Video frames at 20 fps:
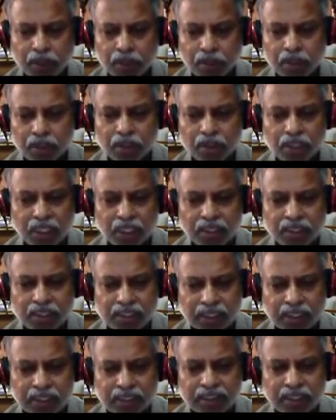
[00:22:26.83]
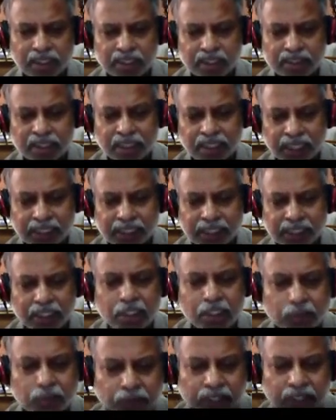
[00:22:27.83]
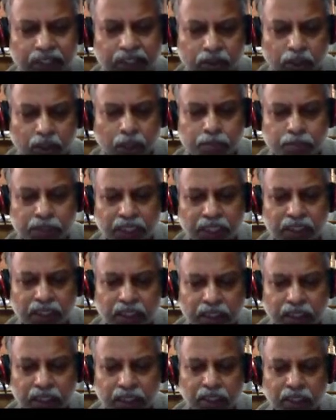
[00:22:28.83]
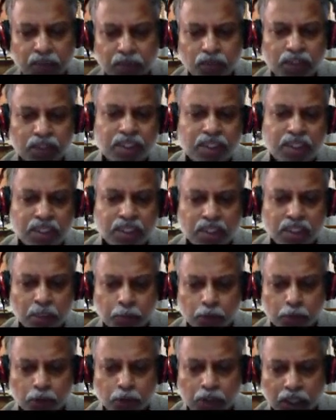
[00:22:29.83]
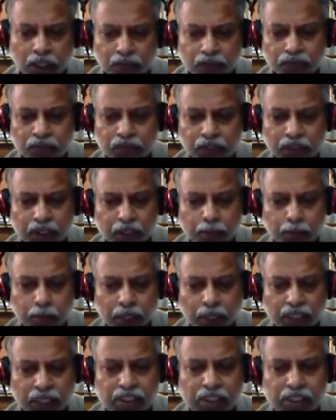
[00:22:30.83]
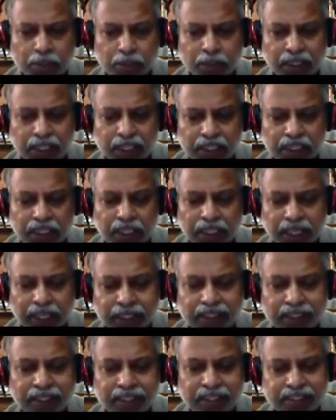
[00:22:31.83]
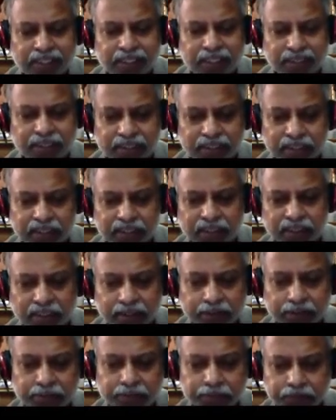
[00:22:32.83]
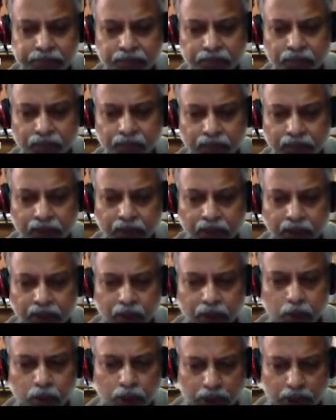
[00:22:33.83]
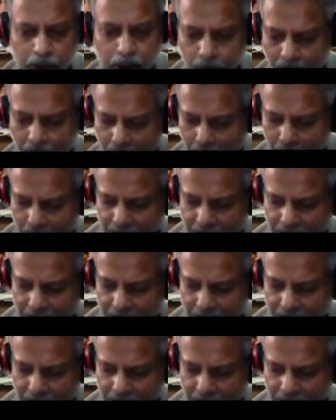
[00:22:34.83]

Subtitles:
these are the sensors that identifies the object with the support of proximity and touch sensors. So it is going to